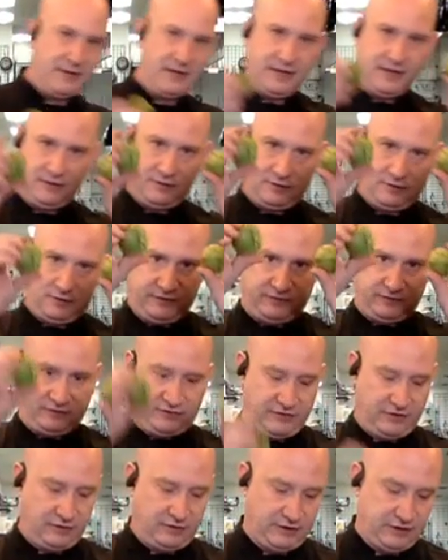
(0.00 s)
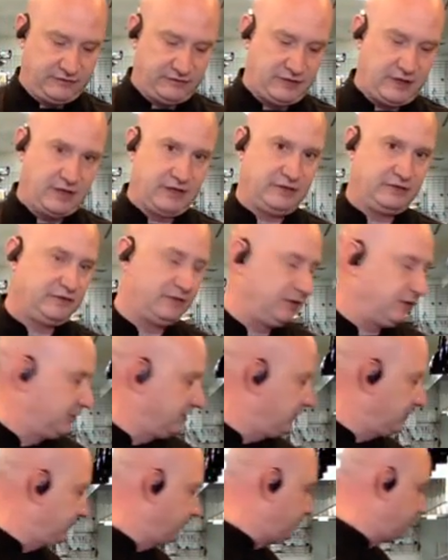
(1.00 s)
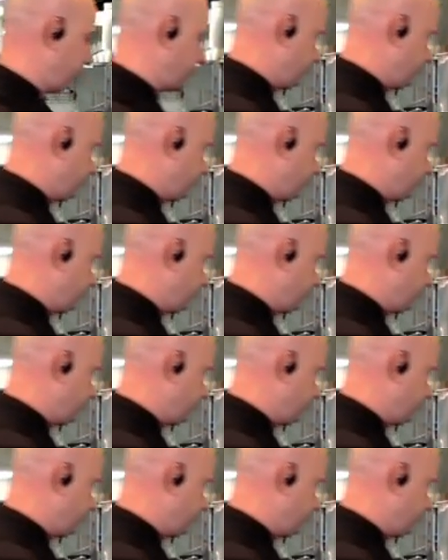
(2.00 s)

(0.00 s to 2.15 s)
it, or it's not necessarily their first